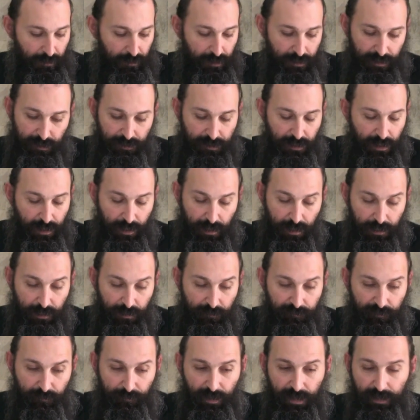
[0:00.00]
I didn't take any
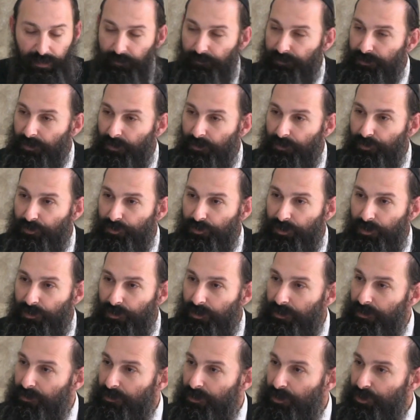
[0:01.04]
of your money. I'm sorry to tell
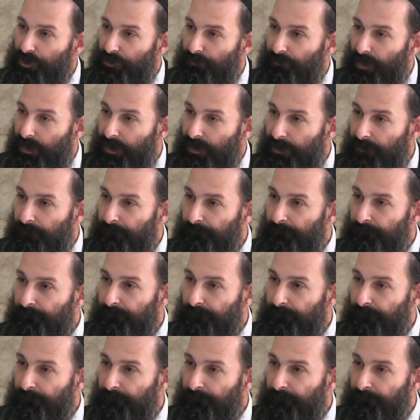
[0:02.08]
you, I didn't touch your money.